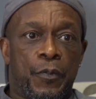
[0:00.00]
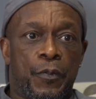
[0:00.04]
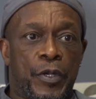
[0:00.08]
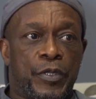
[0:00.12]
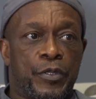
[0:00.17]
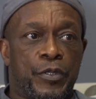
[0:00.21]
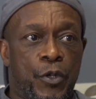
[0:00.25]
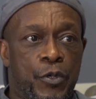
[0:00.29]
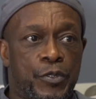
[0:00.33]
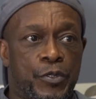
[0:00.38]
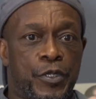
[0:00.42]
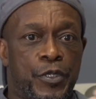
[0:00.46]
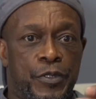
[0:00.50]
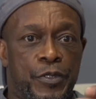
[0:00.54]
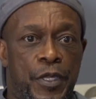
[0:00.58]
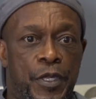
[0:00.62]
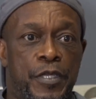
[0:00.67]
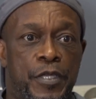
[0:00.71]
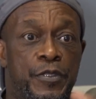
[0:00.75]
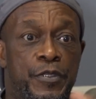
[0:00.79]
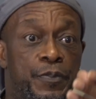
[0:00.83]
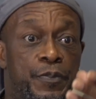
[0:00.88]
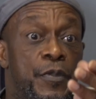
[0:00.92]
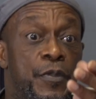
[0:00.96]
But those are
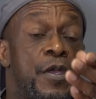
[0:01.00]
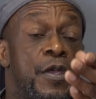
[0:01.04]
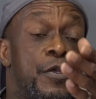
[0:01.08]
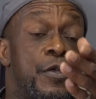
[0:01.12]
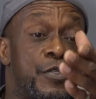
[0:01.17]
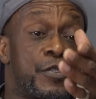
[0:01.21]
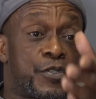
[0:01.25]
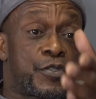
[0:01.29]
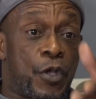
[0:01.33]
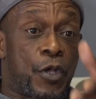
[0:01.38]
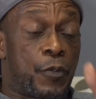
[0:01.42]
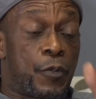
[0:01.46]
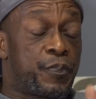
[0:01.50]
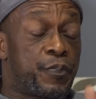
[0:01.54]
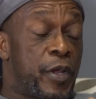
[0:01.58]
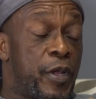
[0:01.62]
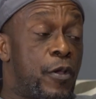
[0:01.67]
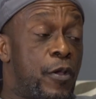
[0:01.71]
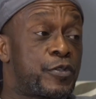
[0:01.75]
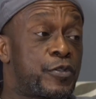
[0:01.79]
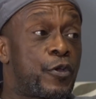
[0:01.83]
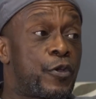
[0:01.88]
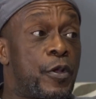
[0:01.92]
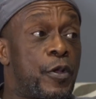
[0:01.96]
things, some parents